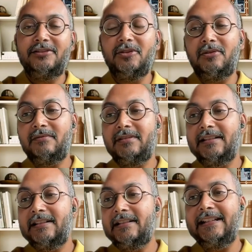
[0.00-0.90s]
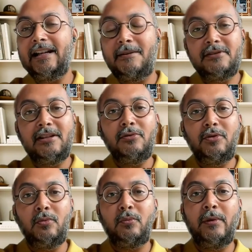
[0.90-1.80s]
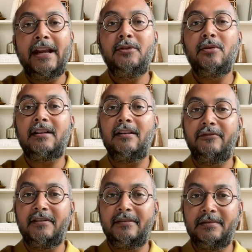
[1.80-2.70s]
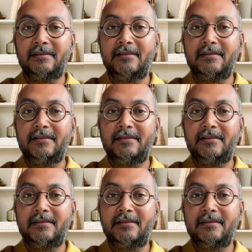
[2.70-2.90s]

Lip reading: So it comes down to where you are comfortable.